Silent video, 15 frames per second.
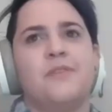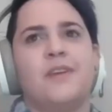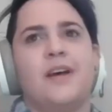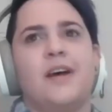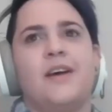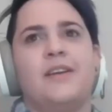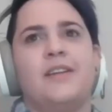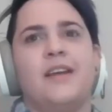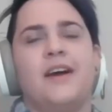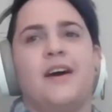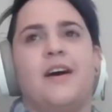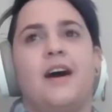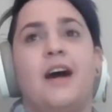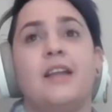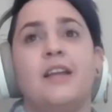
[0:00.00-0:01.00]
that,
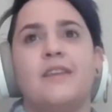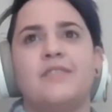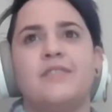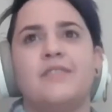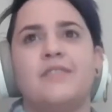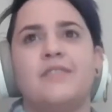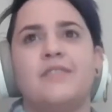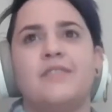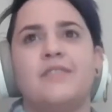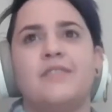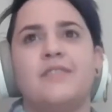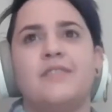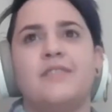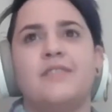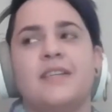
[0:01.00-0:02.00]
yeah, I love Signals,
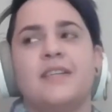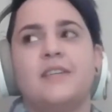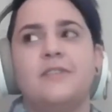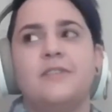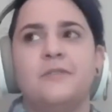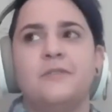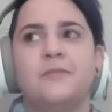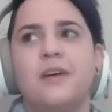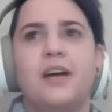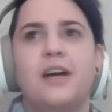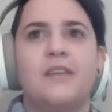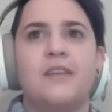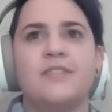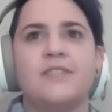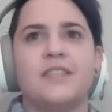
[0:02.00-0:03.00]
so I was like, ooh,
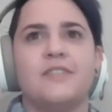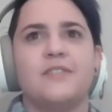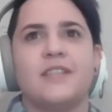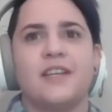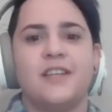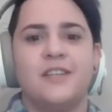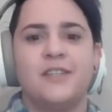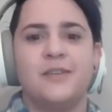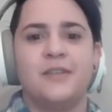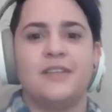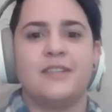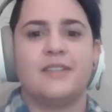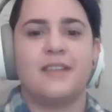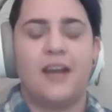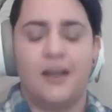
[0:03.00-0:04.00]
I love Signals, I'm gonna do
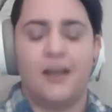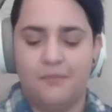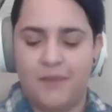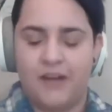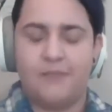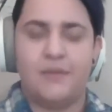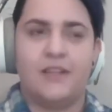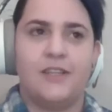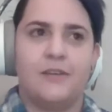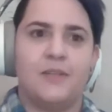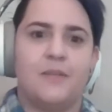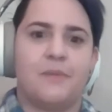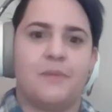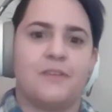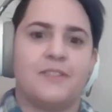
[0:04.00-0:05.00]
this. I might have been the
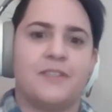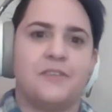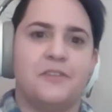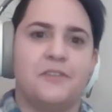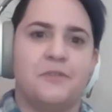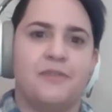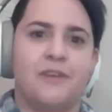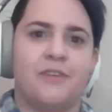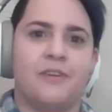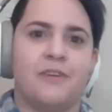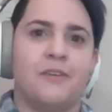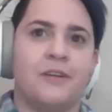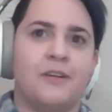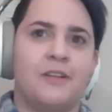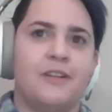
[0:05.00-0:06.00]
only person to have
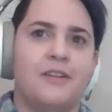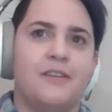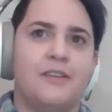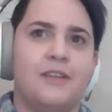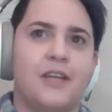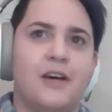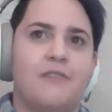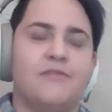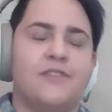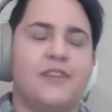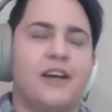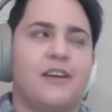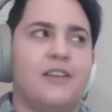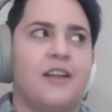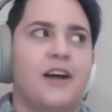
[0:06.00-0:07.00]
ever loved
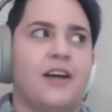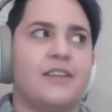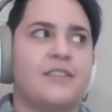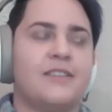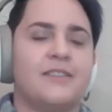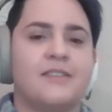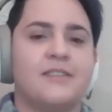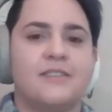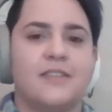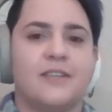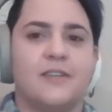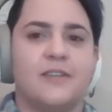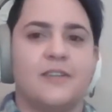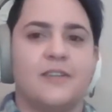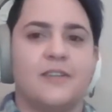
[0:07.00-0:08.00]
that class.
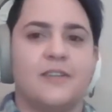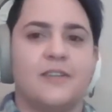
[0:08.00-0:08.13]
So